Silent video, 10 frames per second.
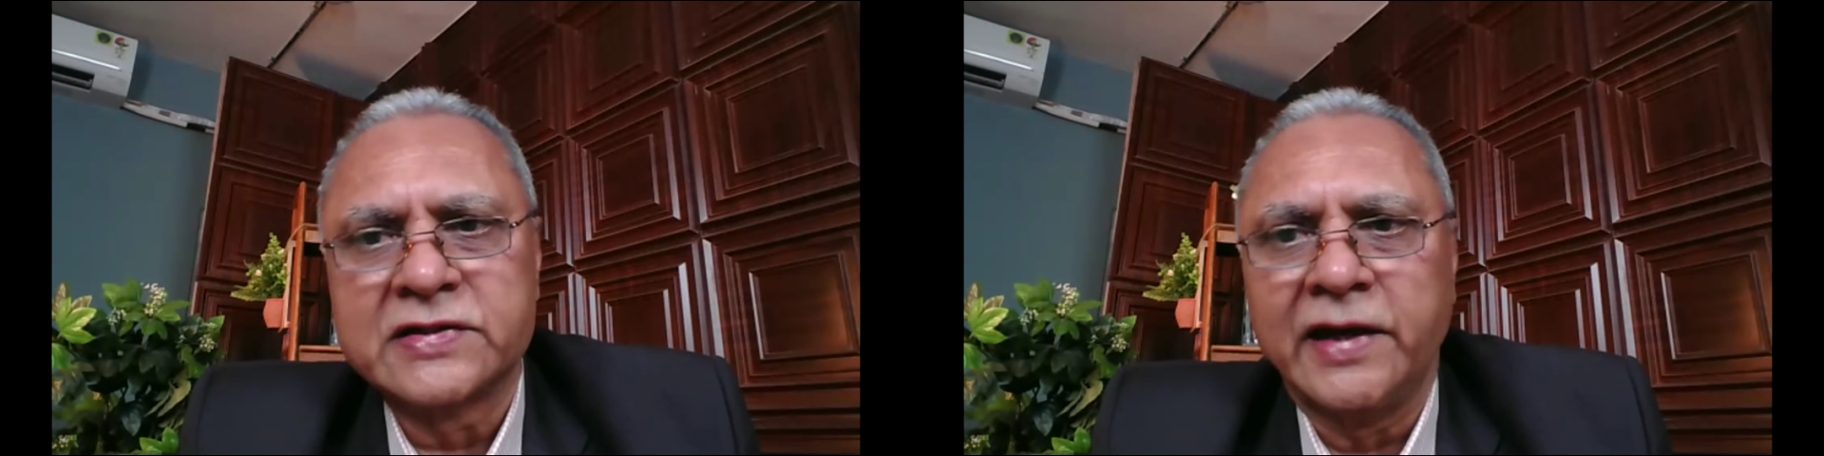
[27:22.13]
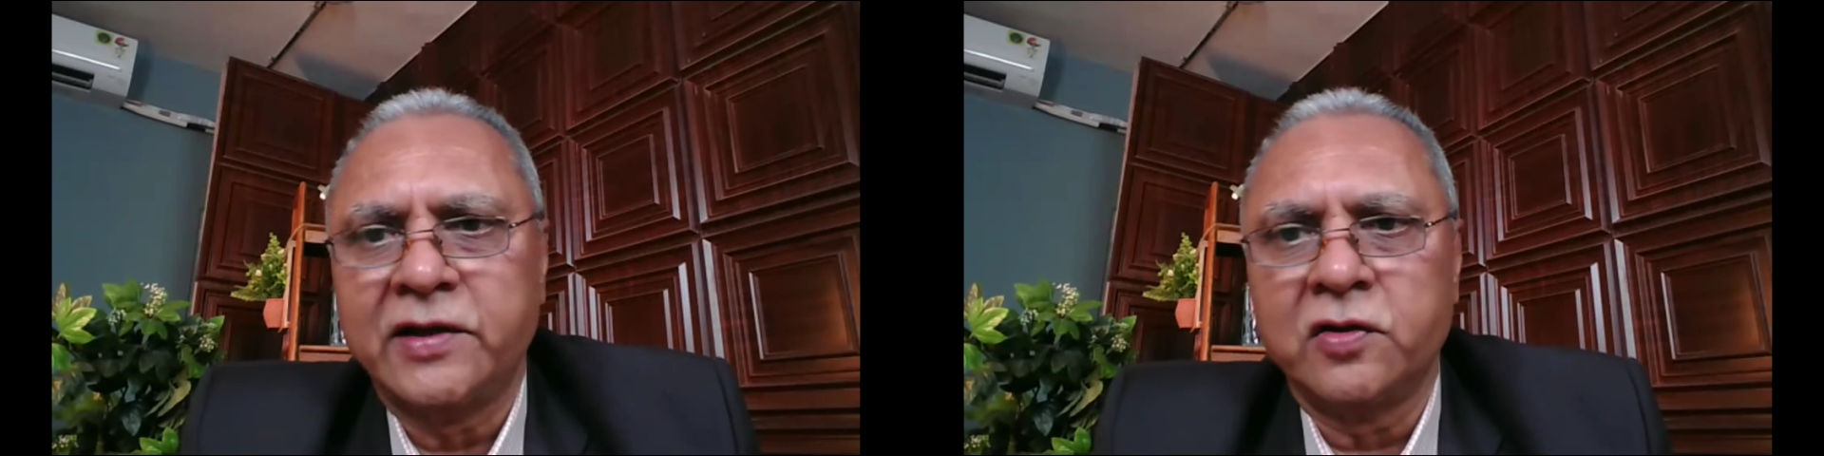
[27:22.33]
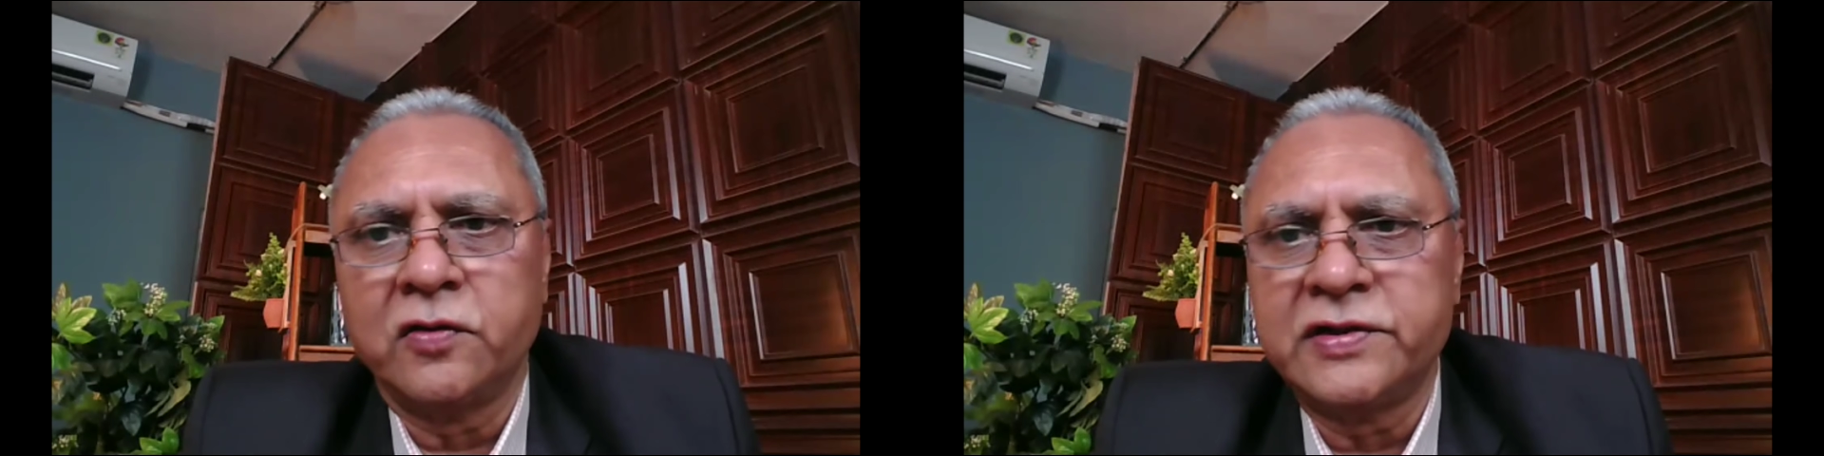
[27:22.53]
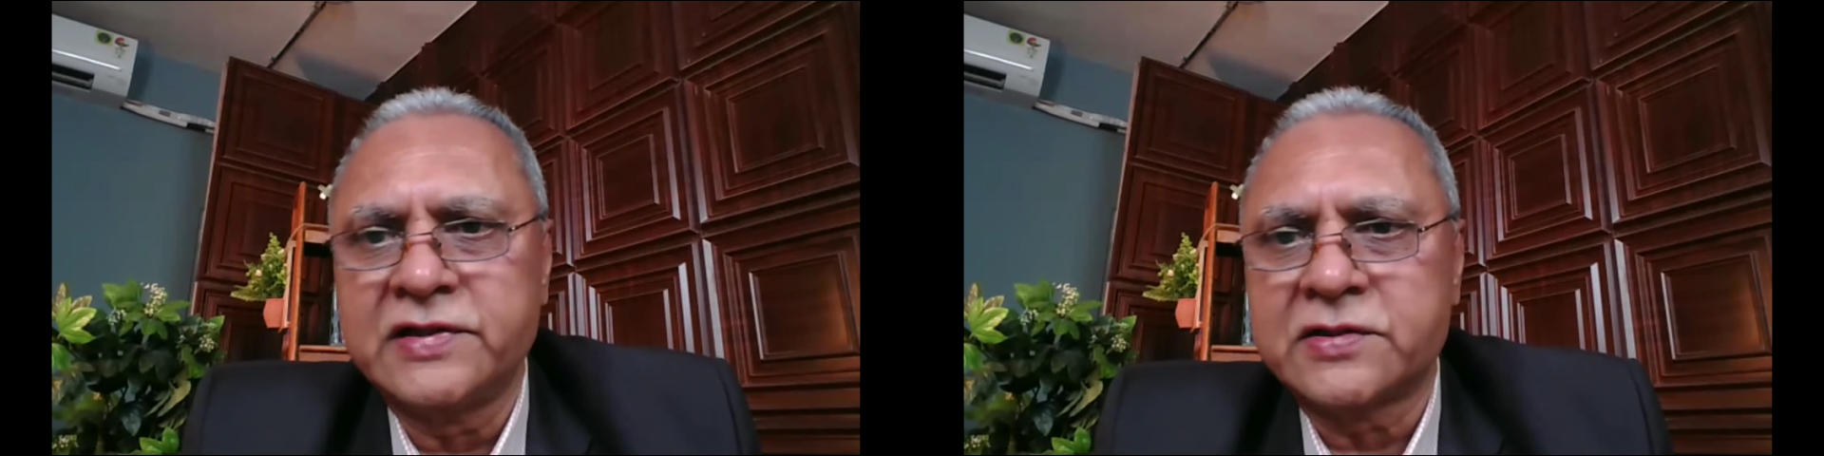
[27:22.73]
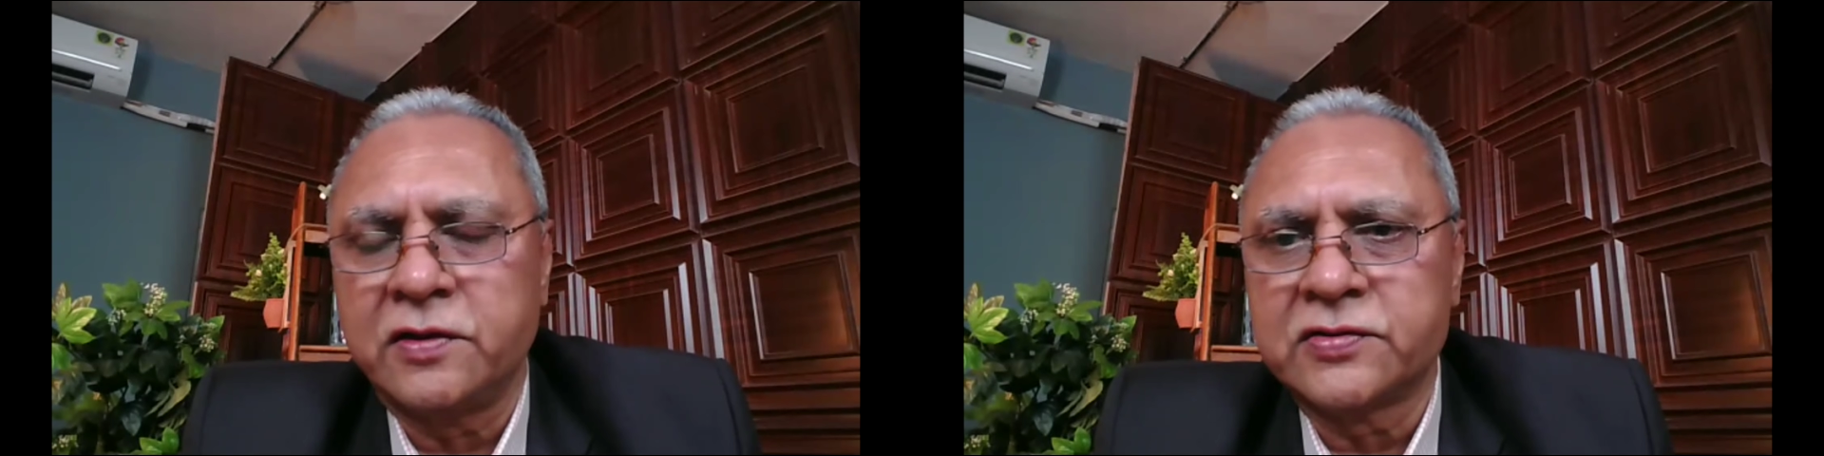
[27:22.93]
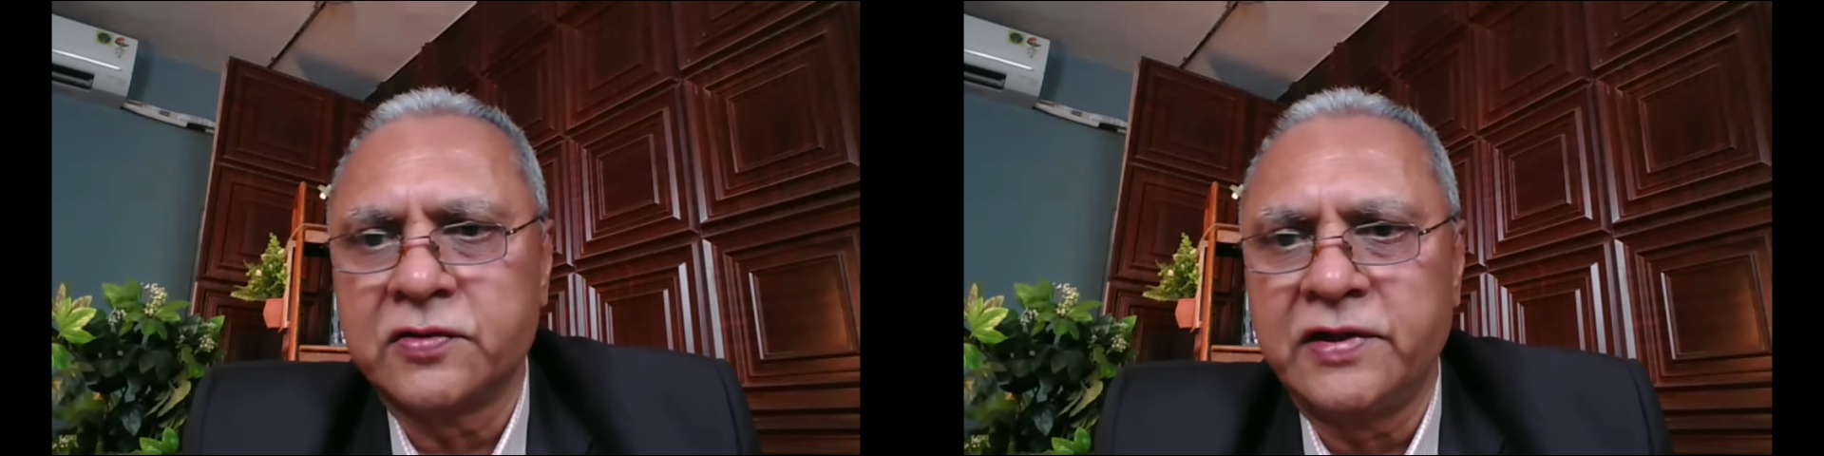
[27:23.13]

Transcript: psychologist also,